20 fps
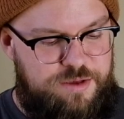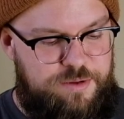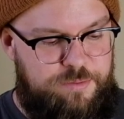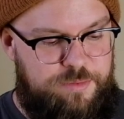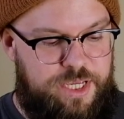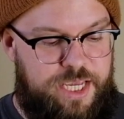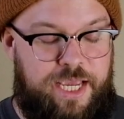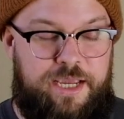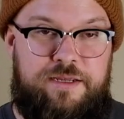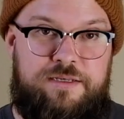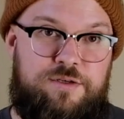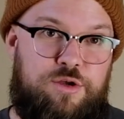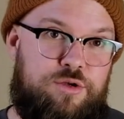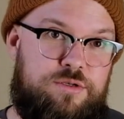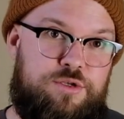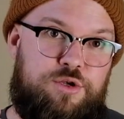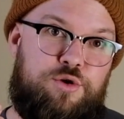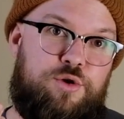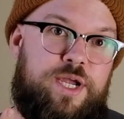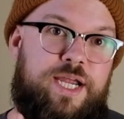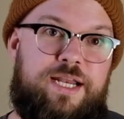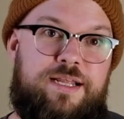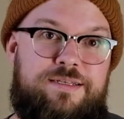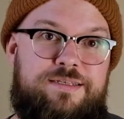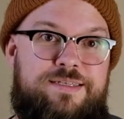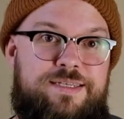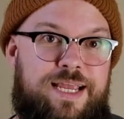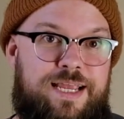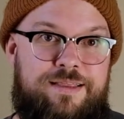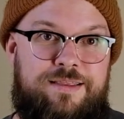Yeah, he's also an
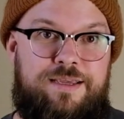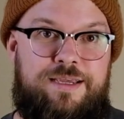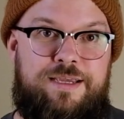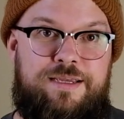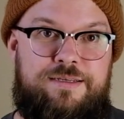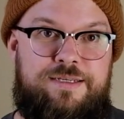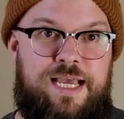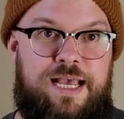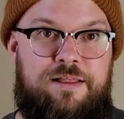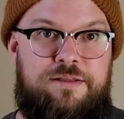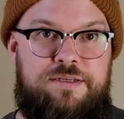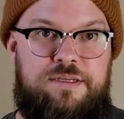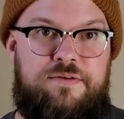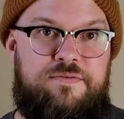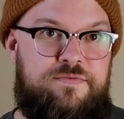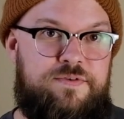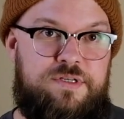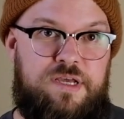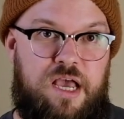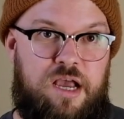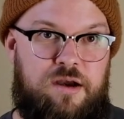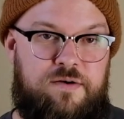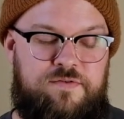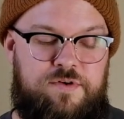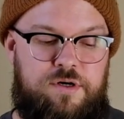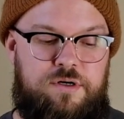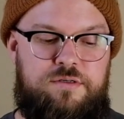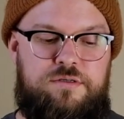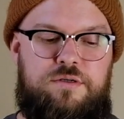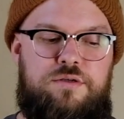insanely talented
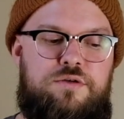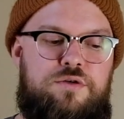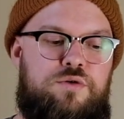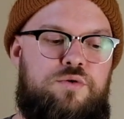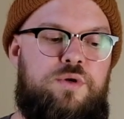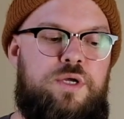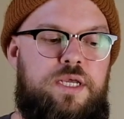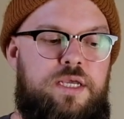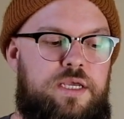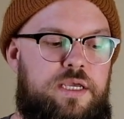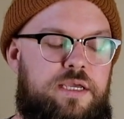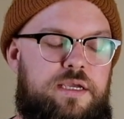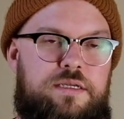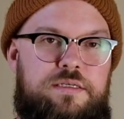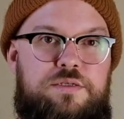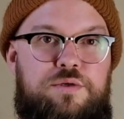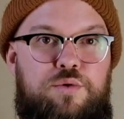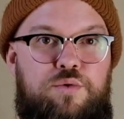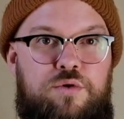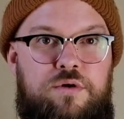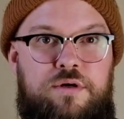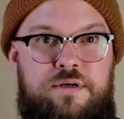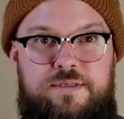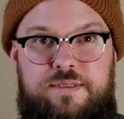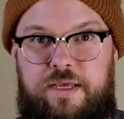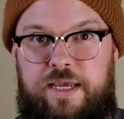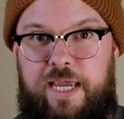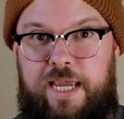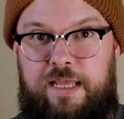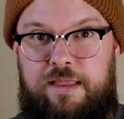photographer, so he tours
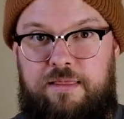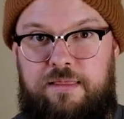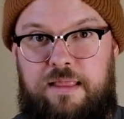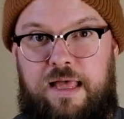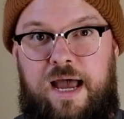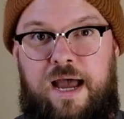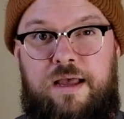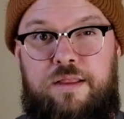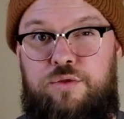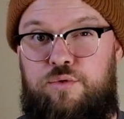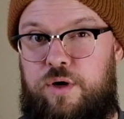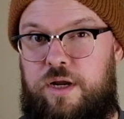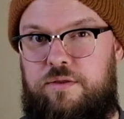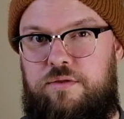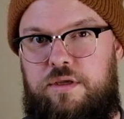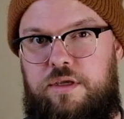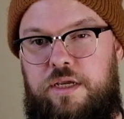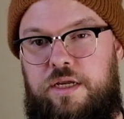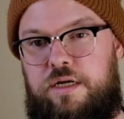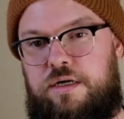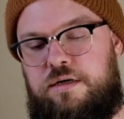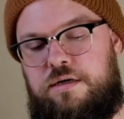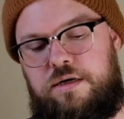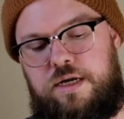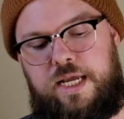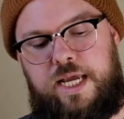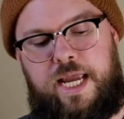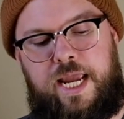a lot throughout the year,